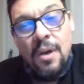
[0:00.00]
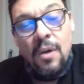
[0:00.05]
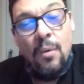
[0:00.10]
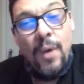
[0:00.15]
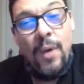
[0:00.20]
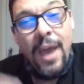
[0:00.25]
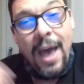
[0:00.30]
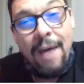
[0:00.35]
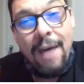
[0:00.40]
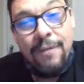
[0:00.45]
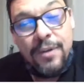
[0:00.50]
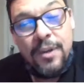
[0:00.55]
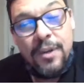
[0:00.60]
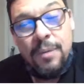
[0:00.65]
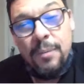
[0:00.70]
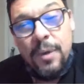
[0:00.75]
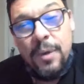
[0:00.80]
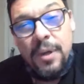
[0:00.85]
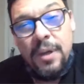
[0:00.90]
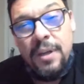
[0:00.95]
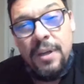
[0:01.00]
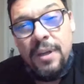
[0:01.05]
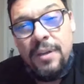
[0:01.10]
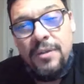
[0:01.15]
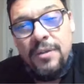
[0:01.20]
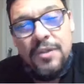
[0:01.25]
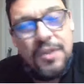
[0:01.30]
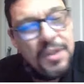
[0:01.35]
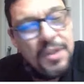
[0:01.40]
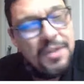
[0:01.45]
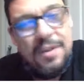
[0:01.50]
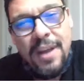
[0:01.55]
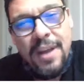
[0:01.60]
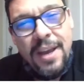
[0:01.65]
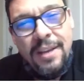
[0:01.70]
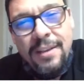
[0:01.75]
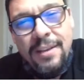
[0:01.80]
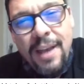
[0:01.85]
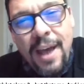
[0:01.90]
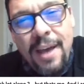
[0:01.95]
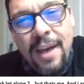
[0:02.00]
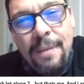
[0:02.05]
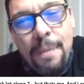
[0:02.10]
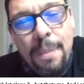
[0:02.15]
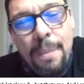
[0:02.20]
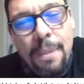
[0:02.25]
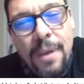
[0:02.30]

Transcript: We have a community just like that.